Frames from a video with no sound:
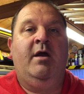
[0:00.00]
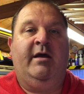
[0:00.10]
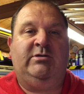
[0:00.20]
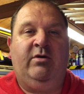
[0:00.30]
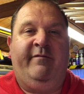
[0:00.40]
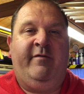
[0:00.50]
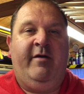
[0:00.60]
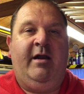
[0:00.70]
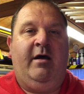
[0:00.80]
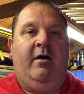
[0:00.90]
It's not
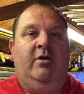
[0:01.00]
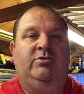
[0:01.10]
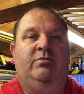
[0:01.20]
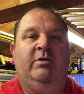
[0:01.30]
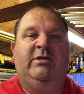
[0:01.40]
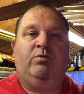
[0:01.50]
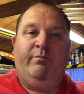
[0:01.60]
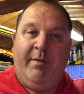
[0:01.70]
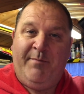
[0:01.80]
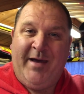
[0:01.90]
very large. This would
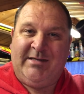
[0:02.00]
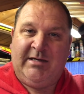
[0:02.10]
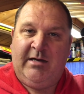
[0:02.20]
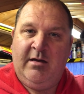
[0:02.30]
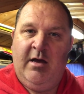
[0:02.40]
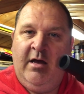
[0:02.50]
be better